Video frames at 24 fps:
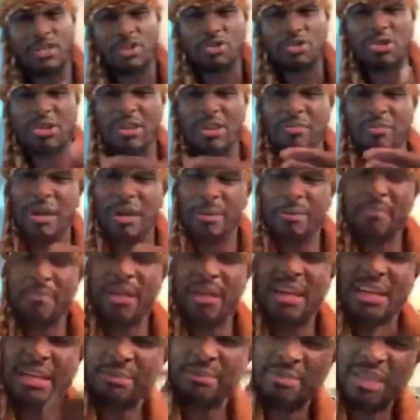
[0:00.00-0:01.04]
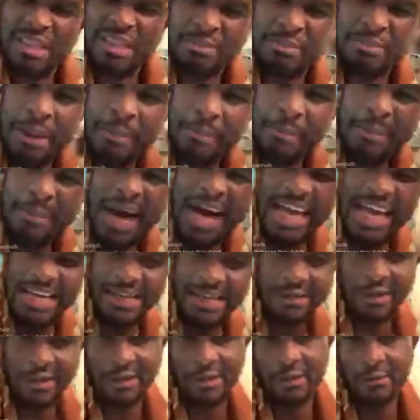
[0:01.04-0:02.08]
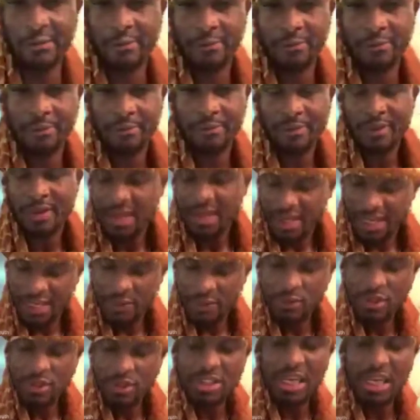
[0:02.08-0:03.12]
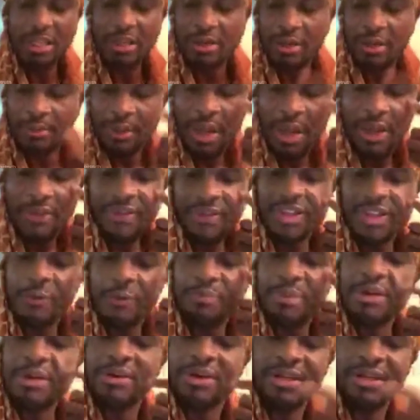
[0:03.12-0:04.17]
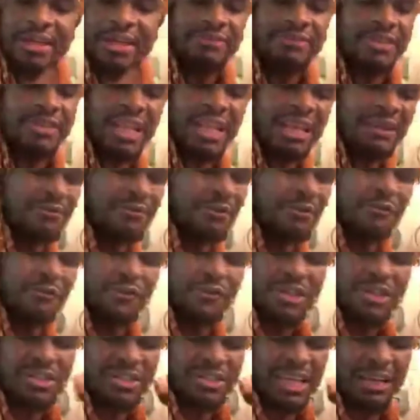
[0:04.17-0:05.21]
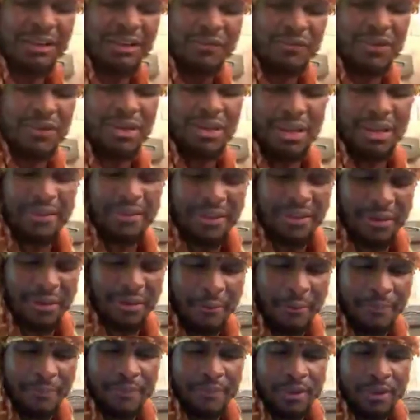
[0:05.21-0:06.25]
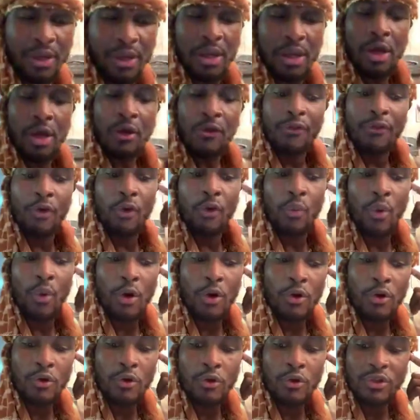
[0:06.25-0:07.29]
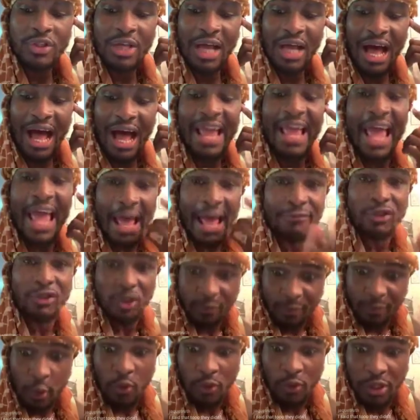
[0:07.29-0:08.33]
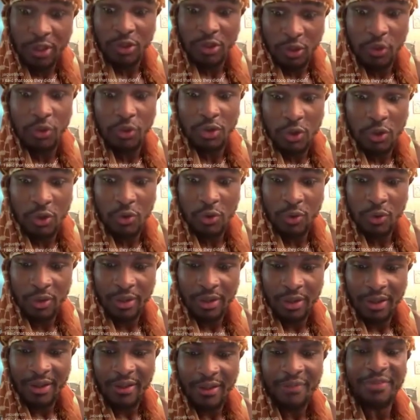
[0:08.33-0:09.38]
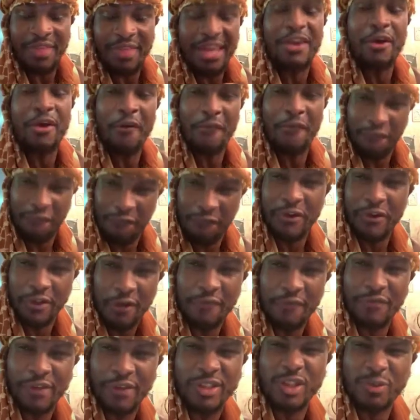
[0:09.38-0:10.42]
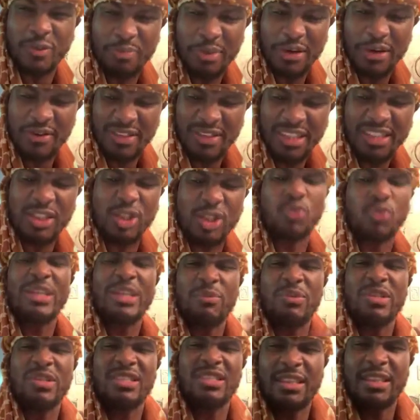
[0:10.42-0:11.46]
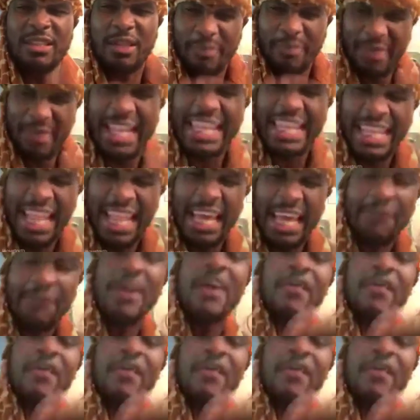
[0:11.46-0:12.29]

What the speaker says: and drink of my blood. It means my mind, nigga. He was telling them, the Spirit gives life, the flesh counts for nothing. The words I have spoken to you, they are full of the Spirit. This is what he was telling them in life.